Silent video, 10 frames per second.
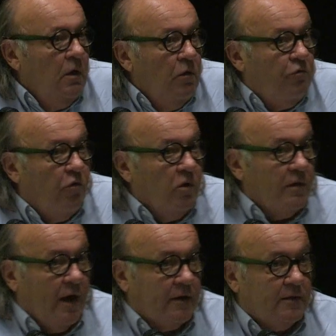for
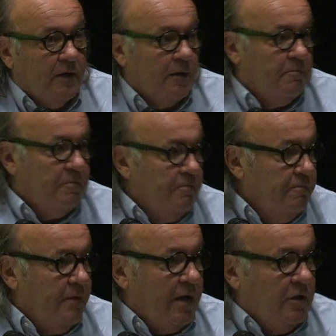that, uh,
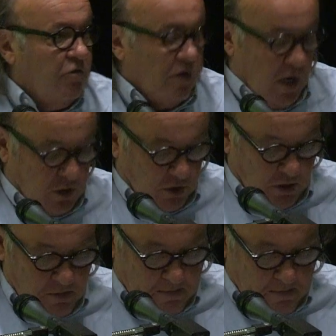that introduction.